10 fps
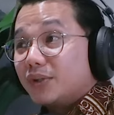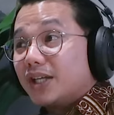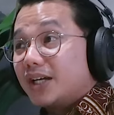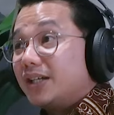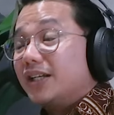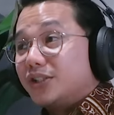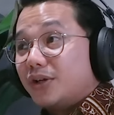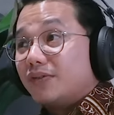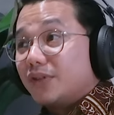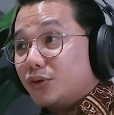with that unless
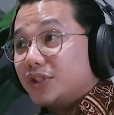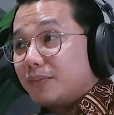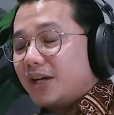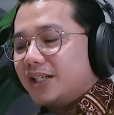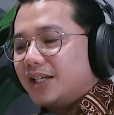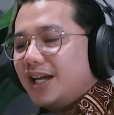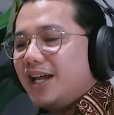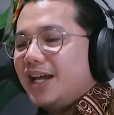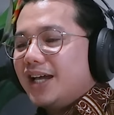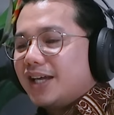you have the Gojek money,
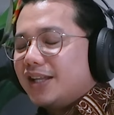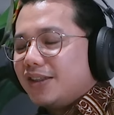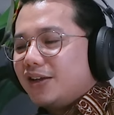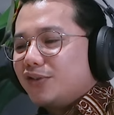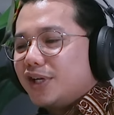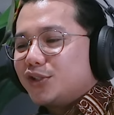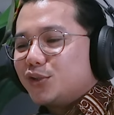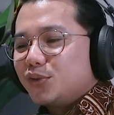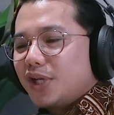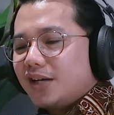kind of thing, right?
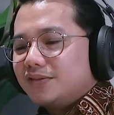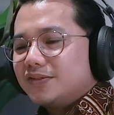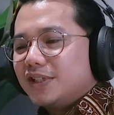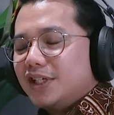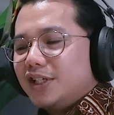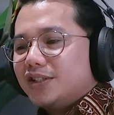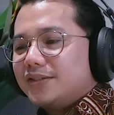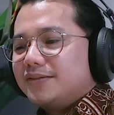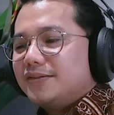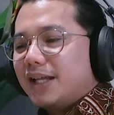So
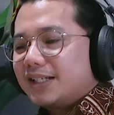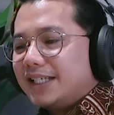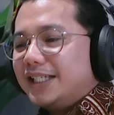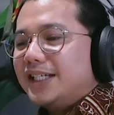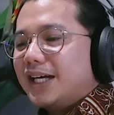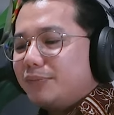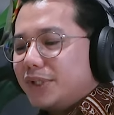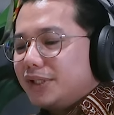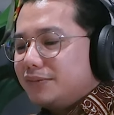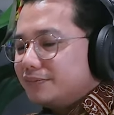luckily I've
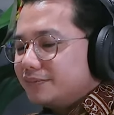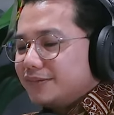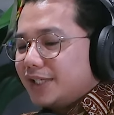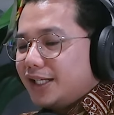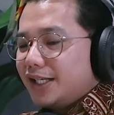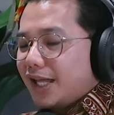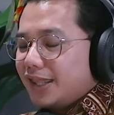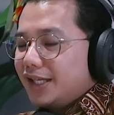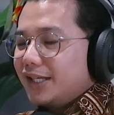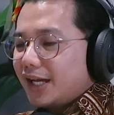been, and then I
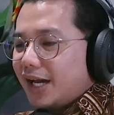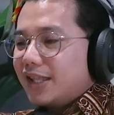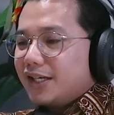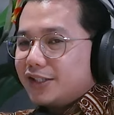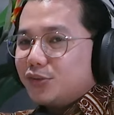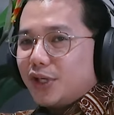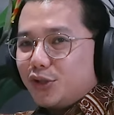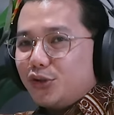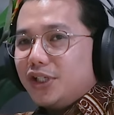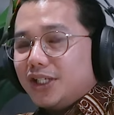think that's why
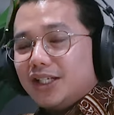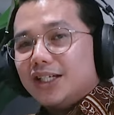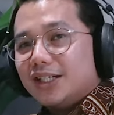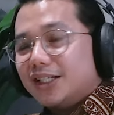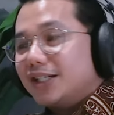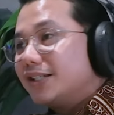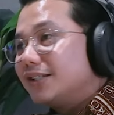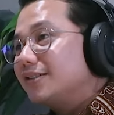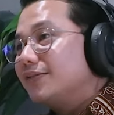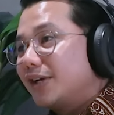Doni
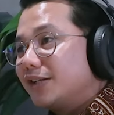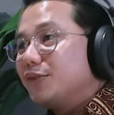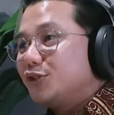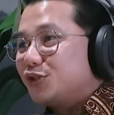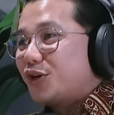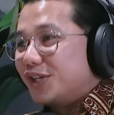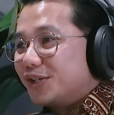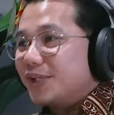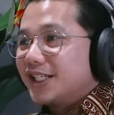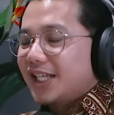invited me to
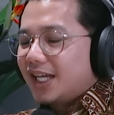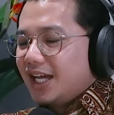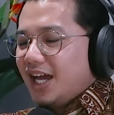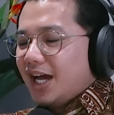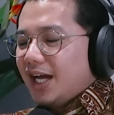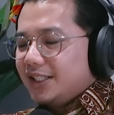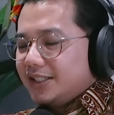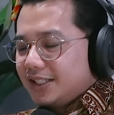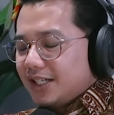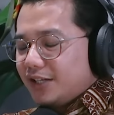join, because I
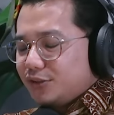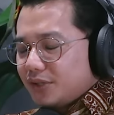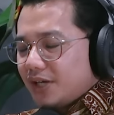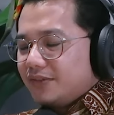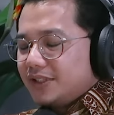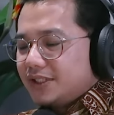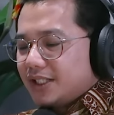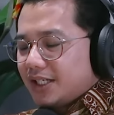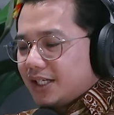do have this